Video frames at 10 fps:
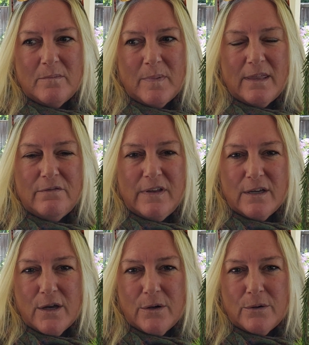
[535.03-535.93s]
by
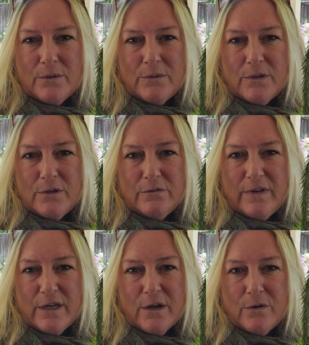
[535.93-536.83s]
the new
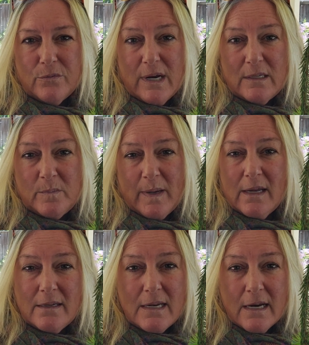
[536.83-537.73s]
Vigo raised
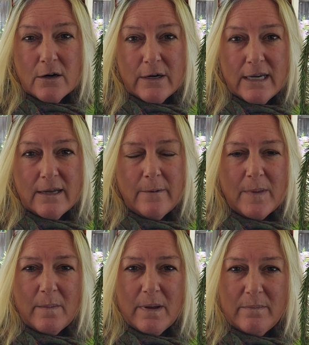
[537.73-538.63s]
bed area.
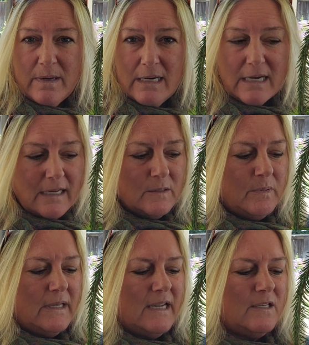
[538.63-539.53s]
That might be a nice
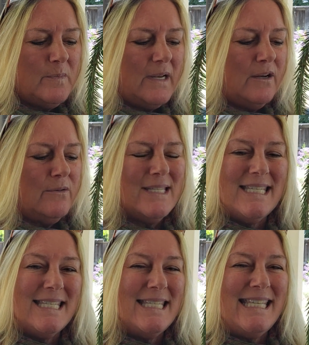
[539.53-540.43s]
place, but I don't
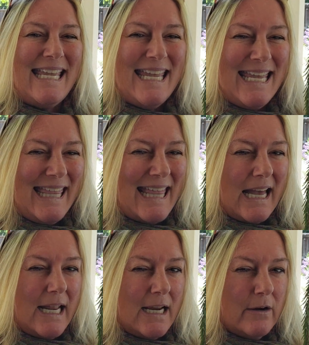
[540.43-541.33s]
see
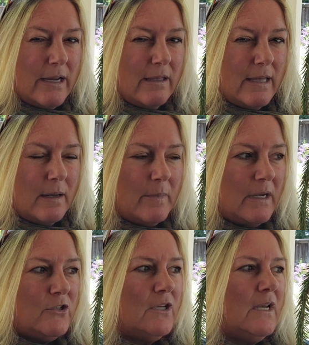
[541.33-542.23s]
that area that
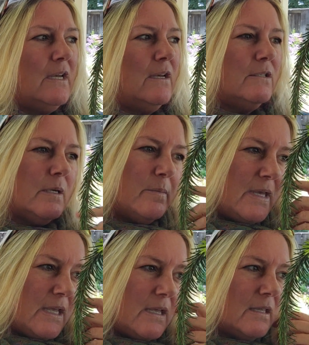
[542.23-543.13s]
much. So I'm
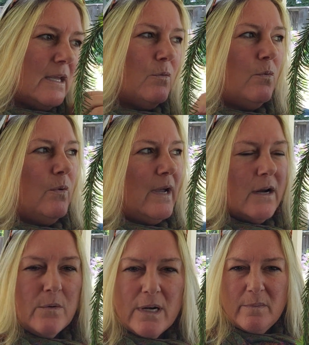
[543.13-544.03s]
thinking, like,
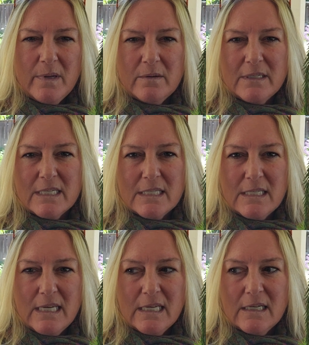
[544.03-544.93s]
where be able to
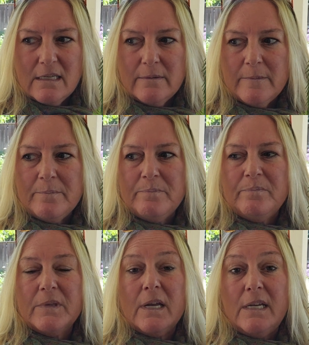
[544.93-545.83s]
see it?
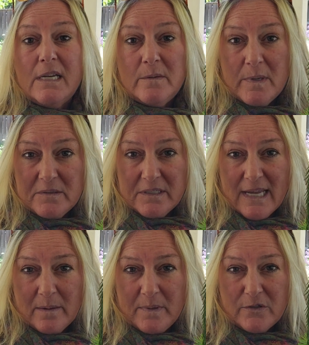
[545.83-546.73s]
I need to be able to
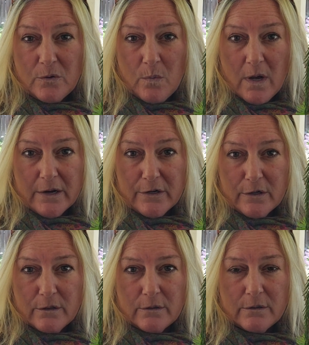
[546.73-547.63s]
tap into
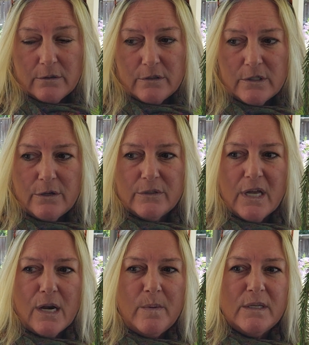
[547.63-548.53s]
water. So it's
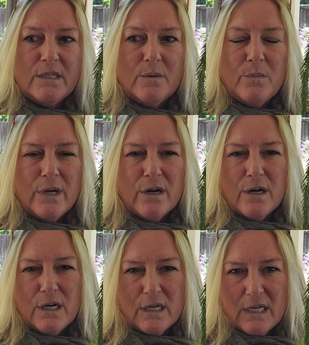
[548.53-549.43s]
got to be
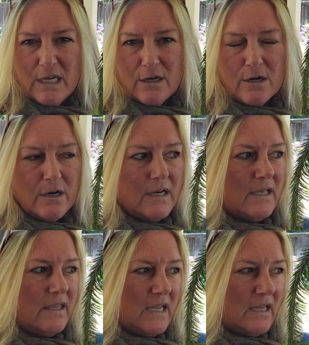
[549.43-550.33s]
somewhere here,
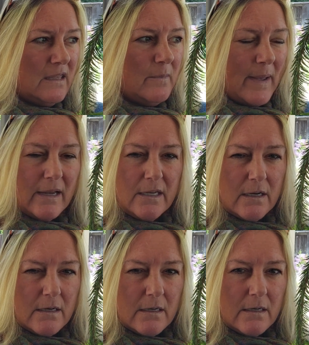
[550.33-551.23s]
I think, in the
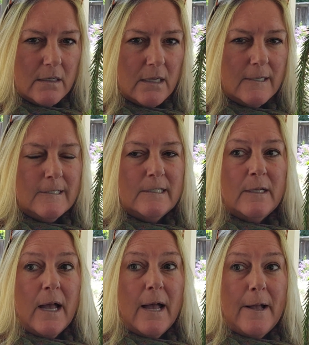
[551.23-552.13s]
backyard.
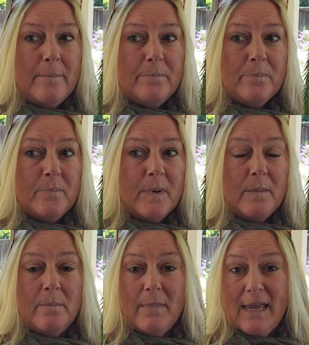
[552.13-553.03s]

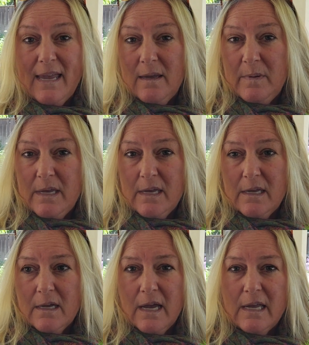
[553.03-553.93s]
But
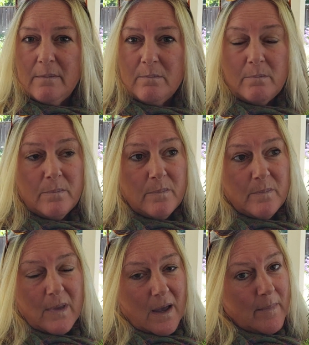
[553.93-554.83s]
maybe I
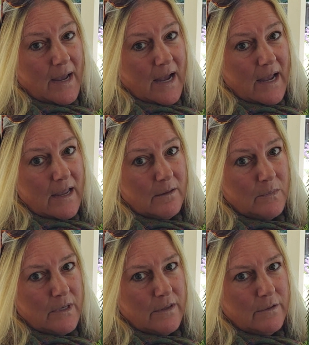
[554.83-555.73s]
got my eye on
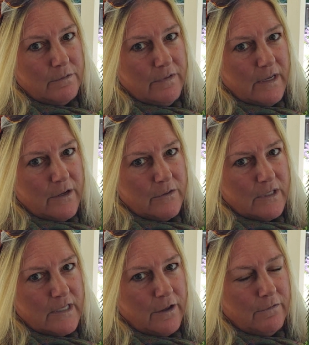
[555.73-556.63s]
one of those Vigo
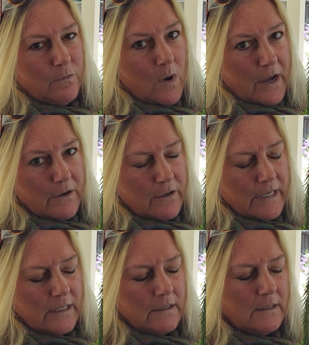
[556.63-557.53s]

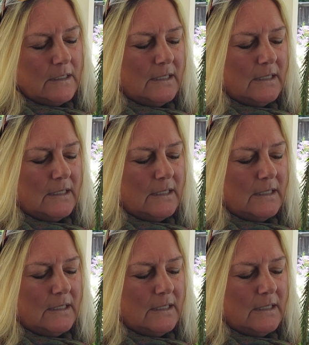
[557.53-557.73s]
self-watering